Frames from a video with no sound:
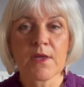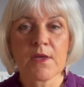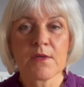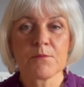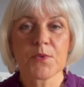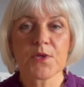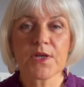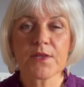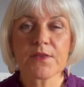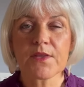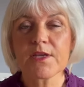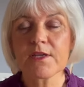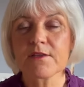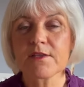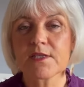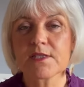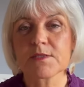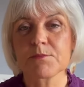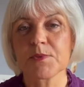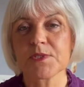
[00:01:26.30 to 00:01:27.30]
But I think
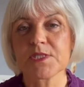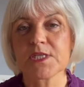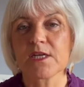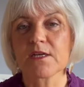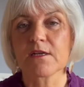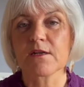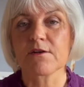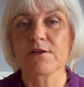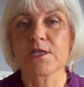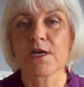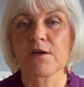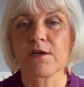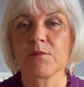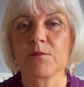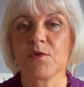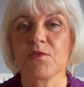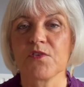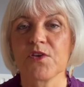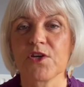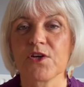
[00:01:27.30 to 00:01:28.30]
this particular time
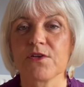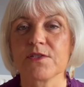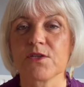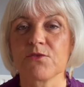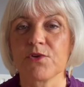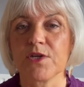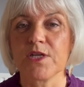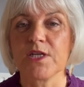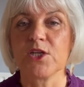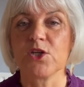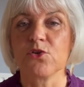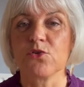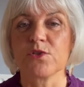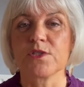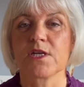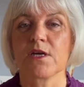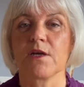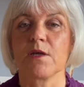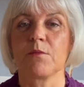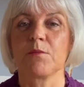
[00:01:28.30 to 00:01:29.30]
of year is a really good
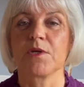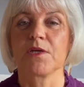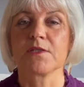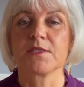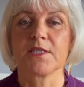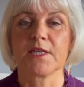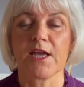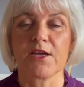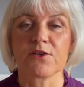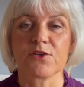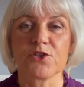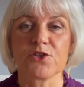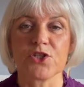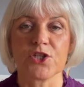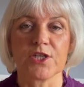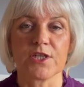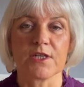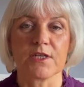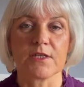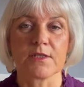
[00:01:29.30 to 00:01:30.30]
time because the
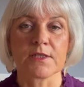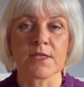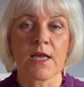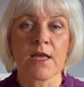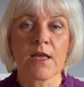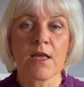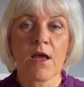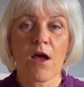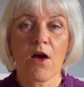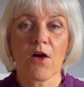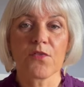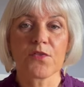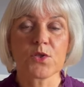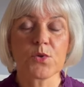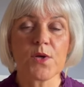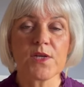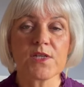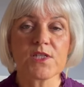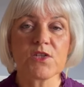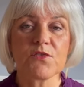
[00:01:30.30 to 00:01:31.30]
energy is on the
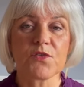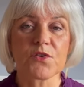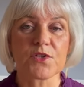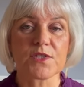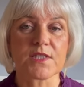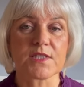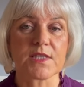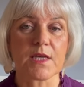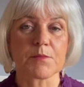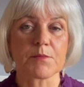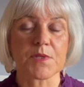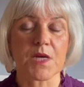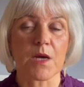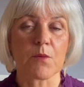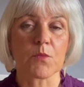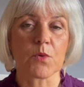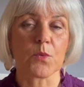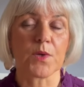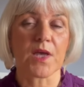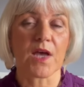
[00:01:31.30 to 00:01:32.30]
21st of
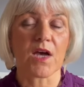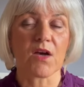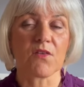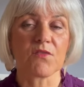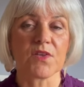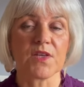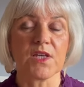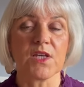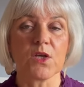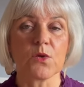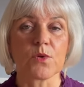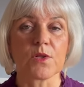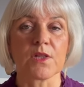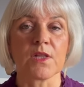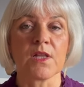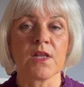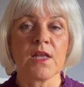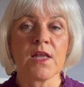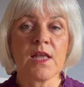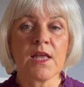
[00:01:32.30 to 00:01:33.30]
September, we have
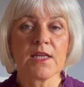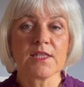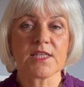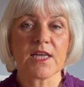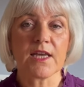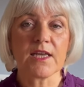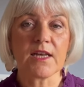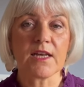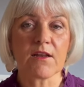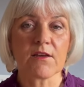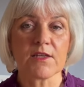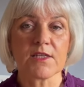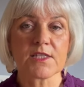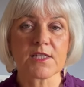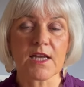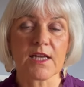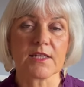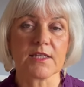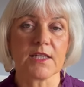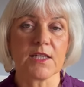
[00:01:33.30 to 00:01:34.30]
equal daylight
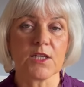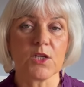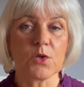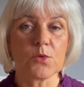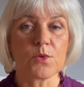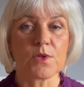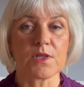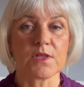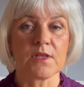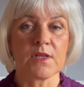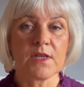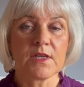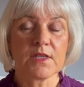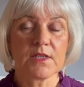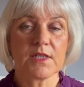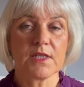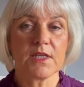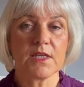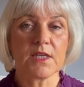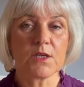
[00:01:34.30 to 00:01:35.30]
and equal
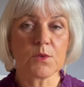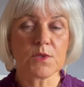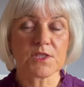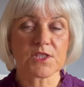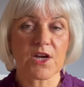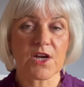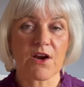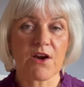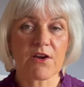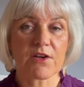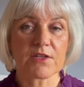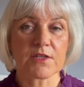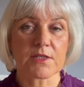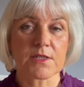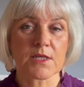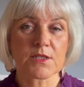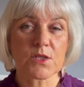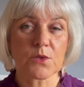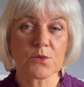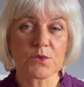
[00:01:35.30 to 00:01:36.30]
equal darkness.
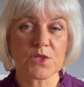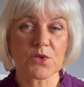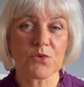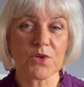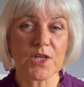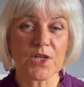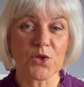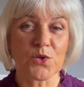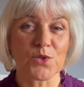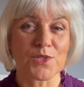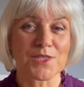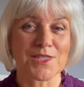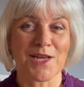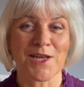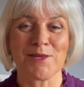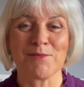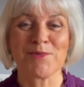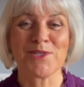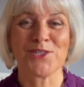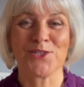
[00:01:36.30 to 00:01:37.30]
So it's a really good
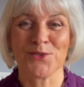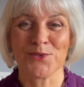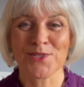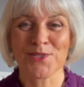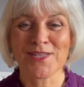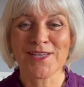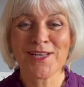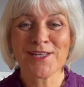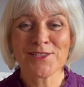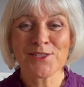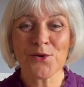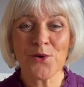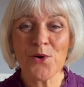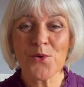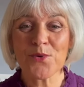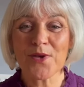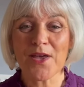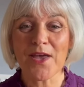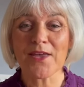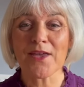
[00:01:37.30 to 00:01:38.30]
time to do it. So,
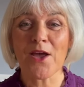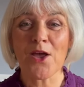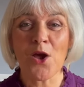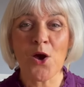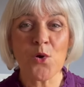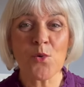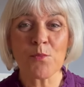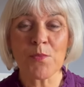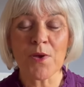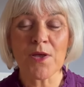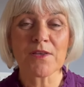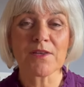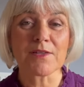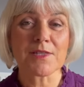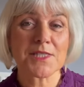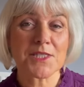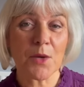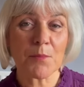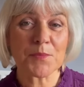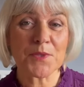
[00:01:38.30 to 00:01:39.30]
okay, I hope you'll
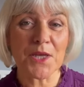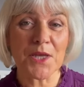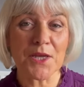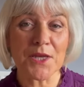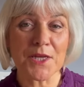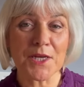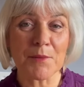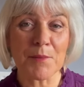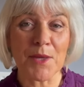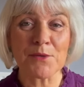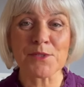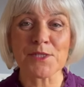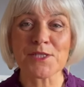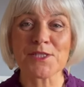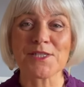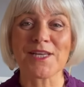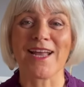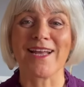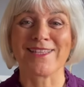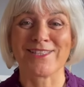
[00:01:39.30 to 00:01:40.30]
stop thinking about it
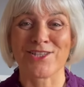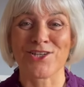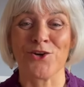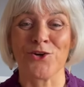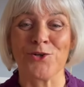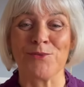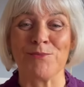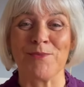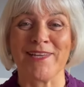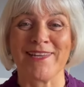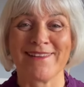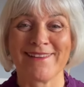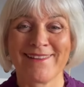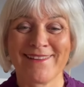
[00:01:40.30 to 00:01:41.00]
and join me.